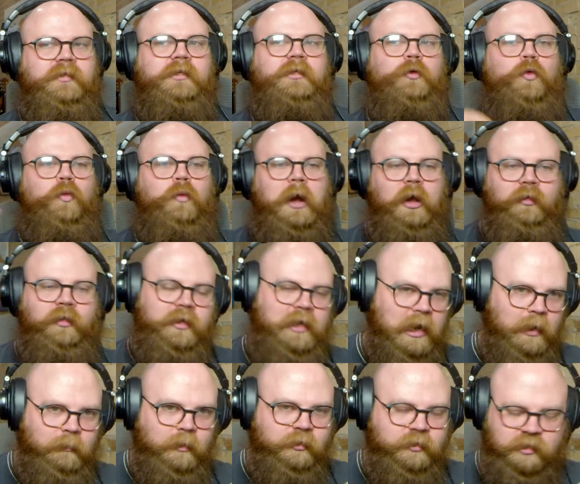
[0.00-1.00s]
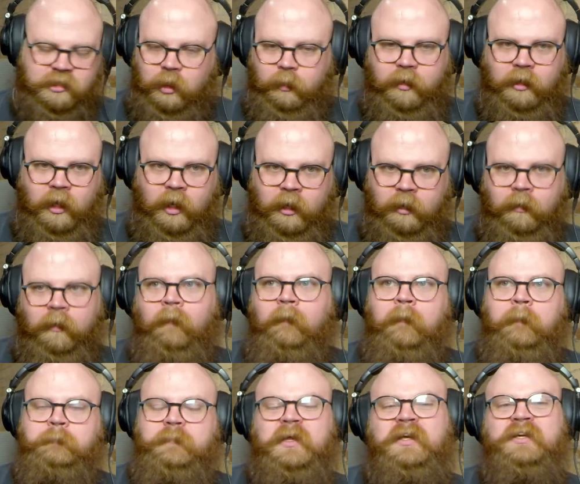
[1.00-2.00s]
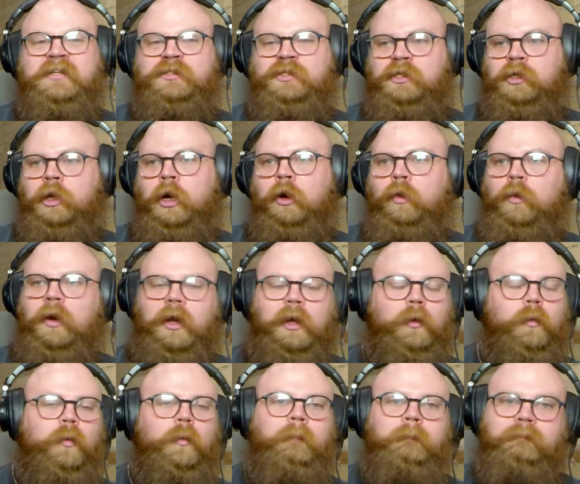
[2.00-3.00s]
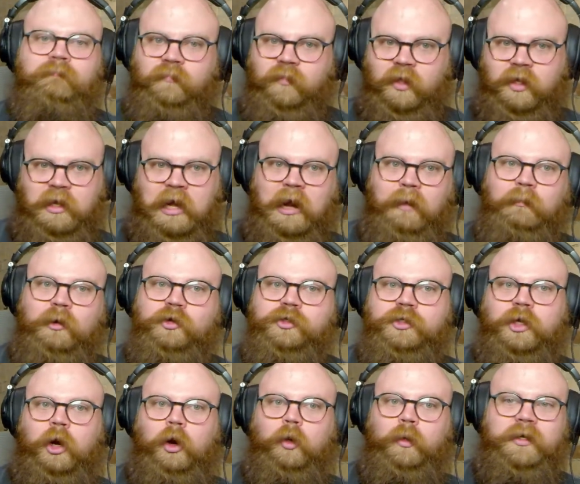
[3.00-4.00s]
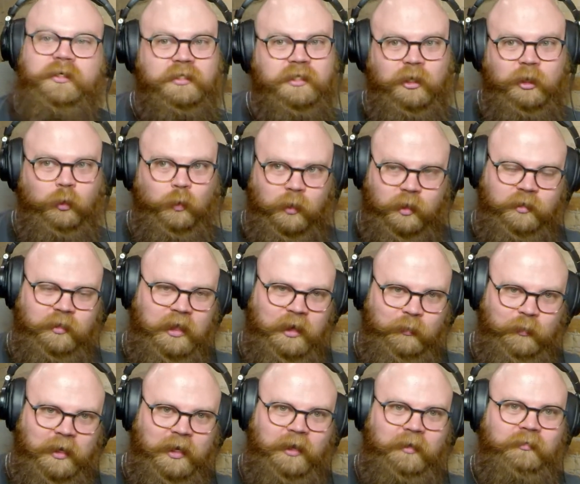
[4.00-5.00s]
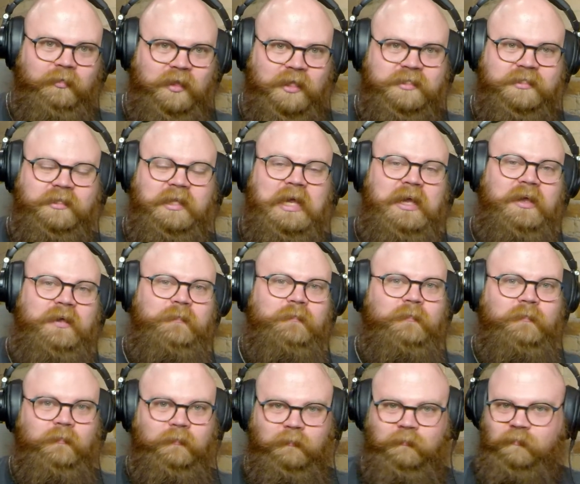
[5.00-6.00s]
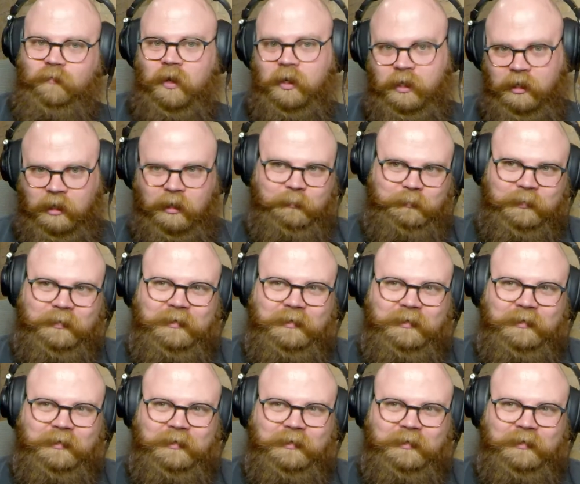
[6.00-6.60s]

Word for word: while the combo is going on because you know what, the combo's always going to work that way unless they fuck it up.